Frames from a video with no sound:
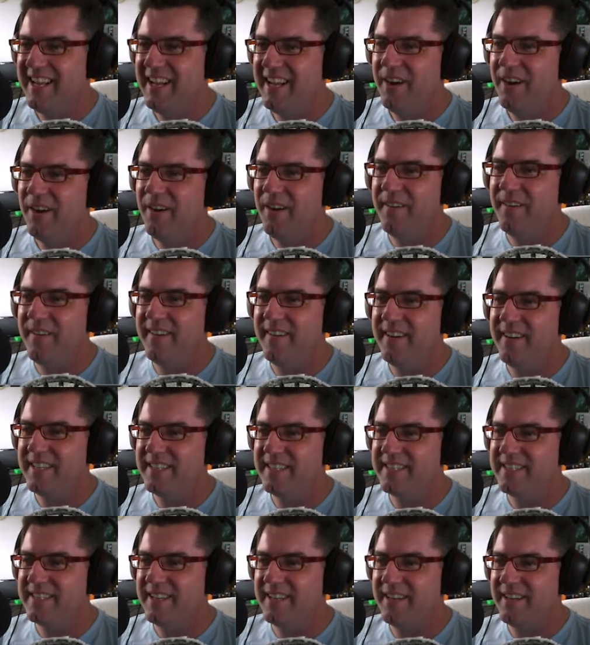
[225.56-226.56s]

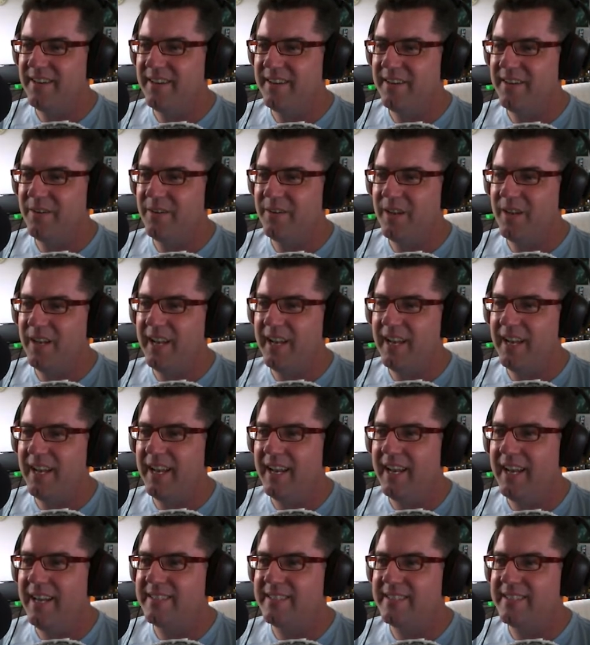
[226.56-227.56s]
Alright, so
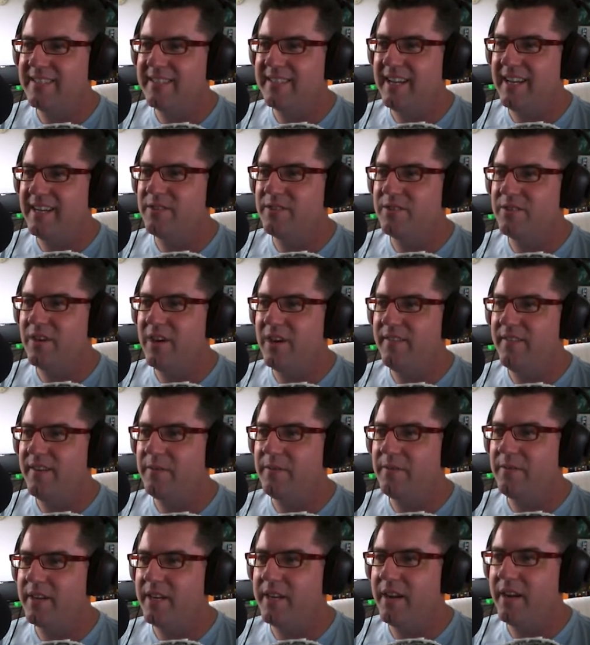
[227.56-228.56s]
let's start
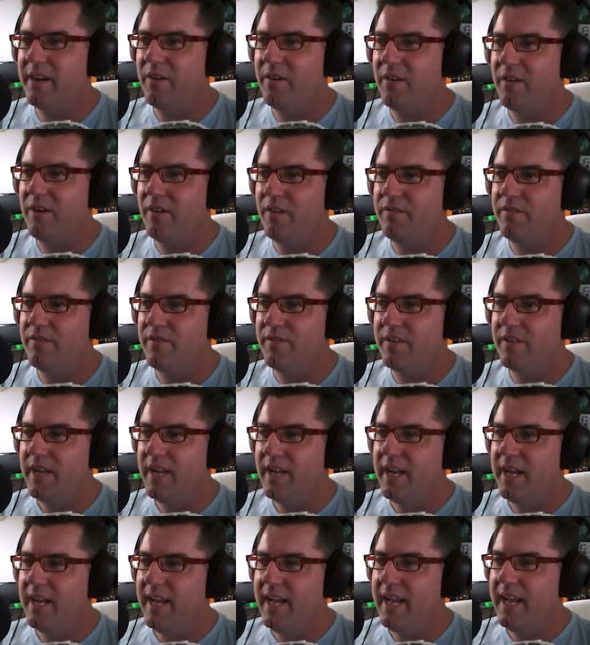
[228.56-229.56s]
driving. We'll go off,
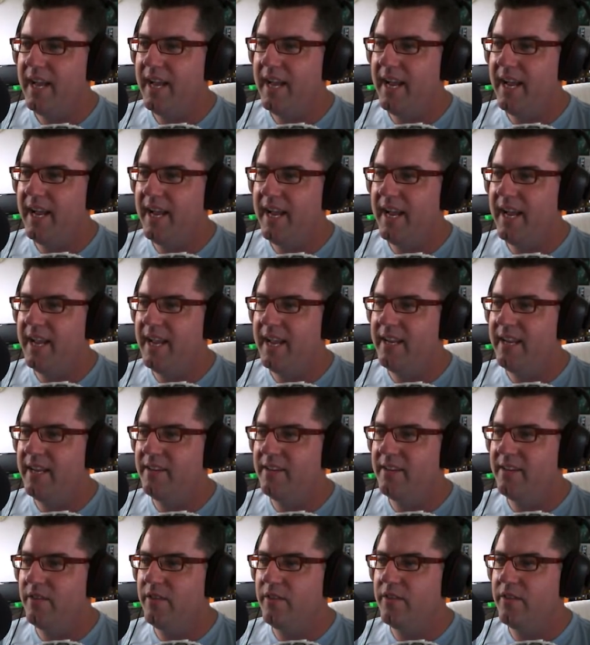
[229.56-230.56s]

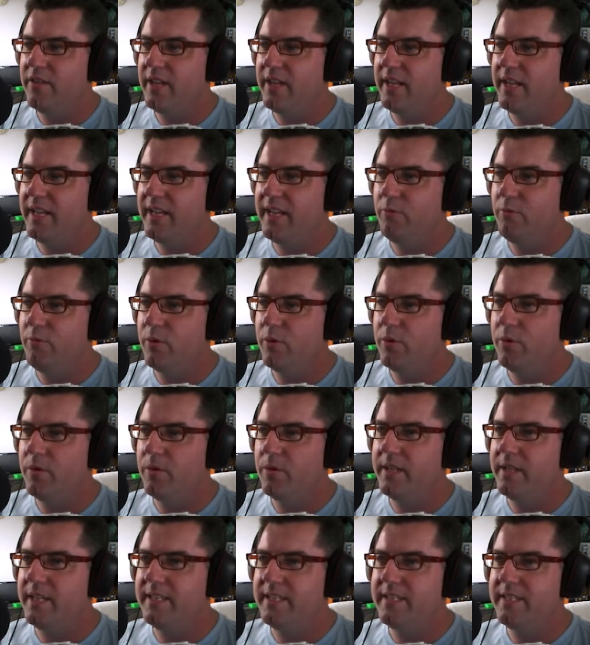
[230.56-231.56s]
and the
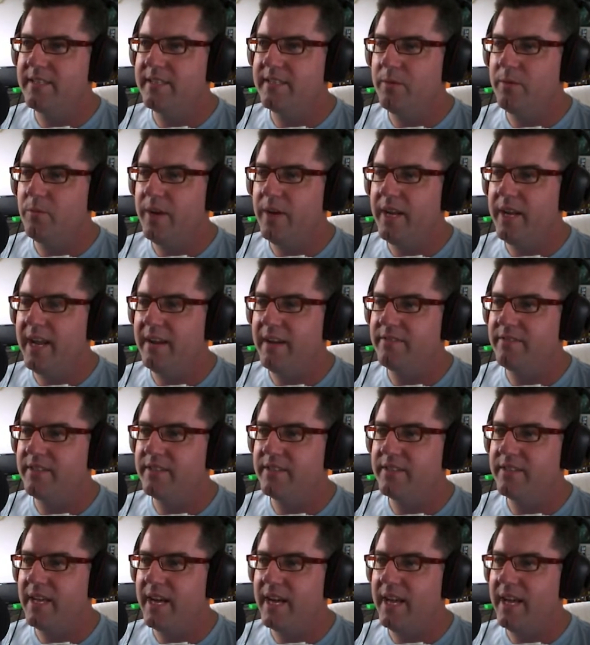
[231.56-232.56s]
rule is that we have to
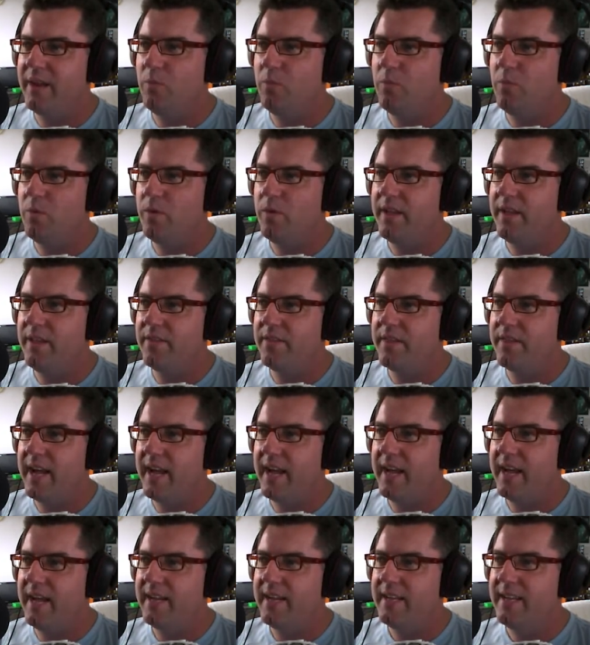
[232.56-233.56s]
start with
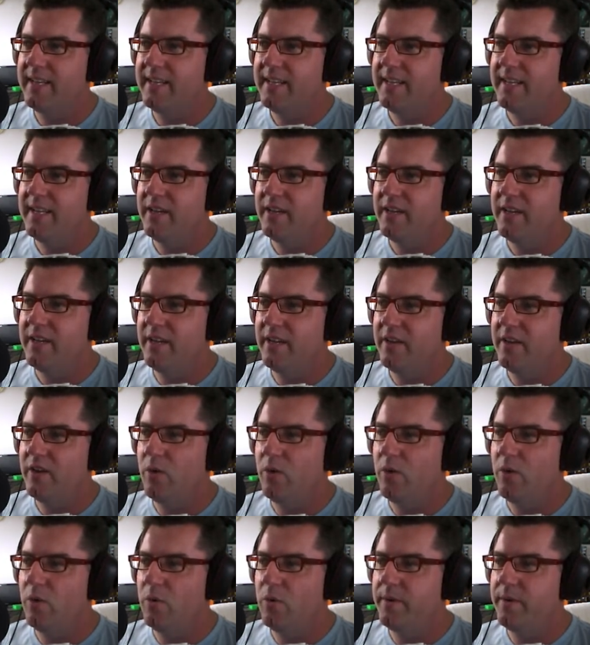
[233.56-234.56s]

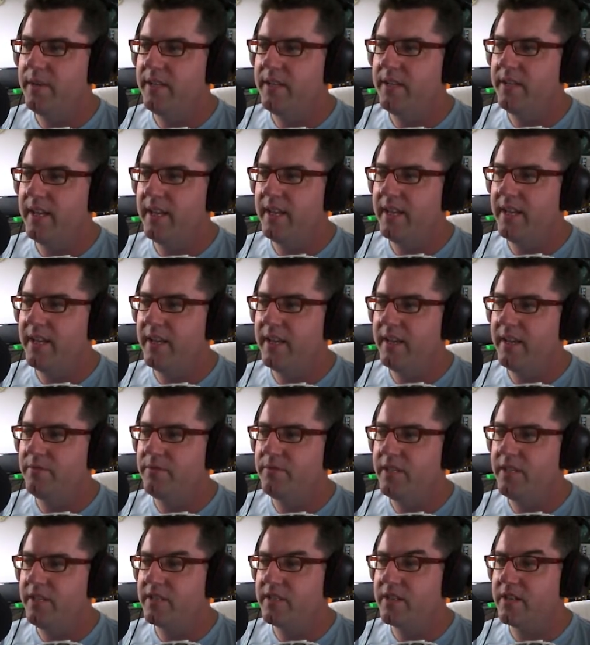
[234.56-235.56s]

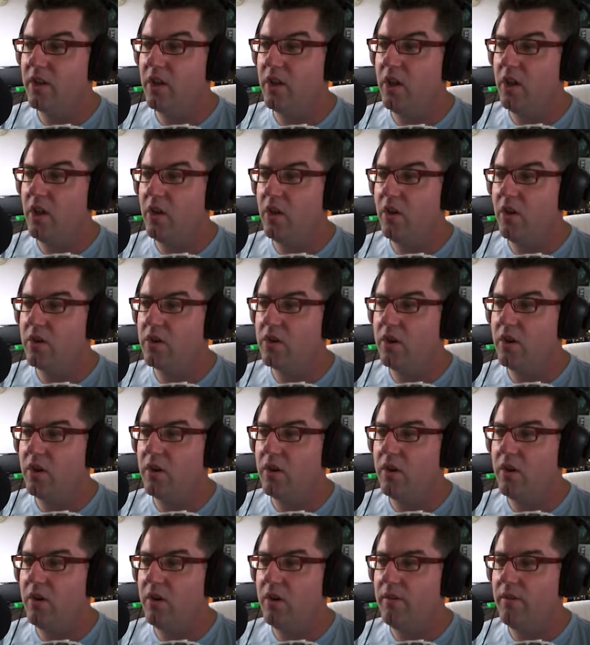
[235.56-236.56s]
disc lock
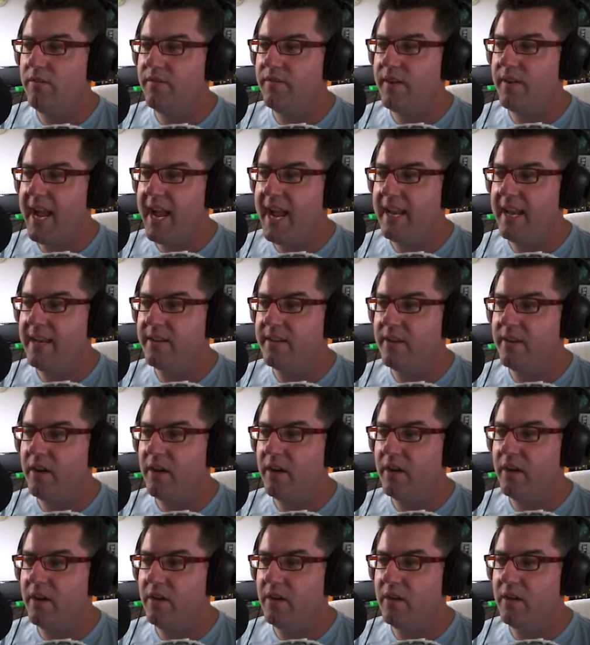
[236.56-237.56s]
off, and
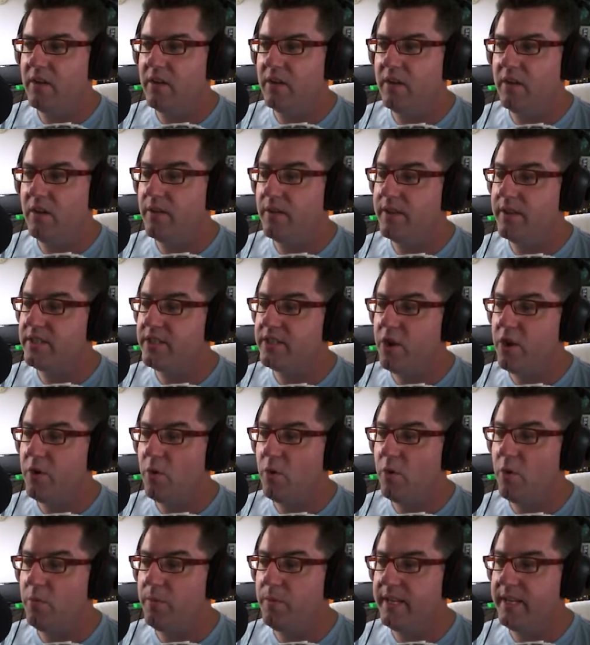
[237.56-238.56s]
there's no
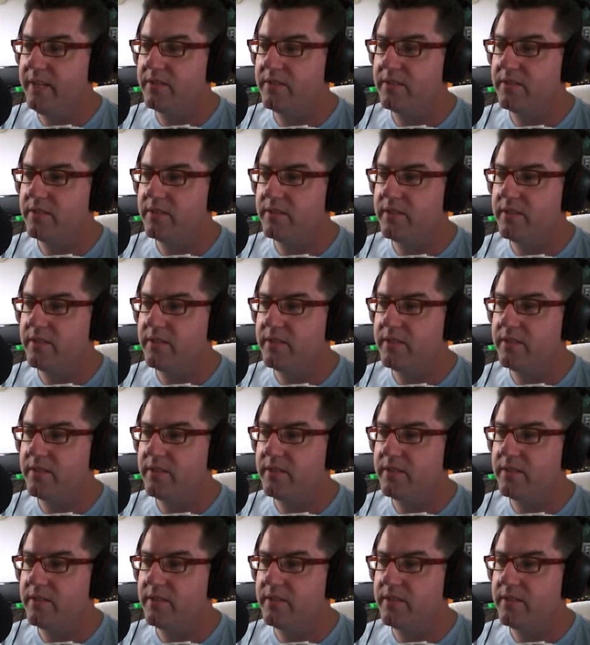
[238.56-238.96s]
all wheels.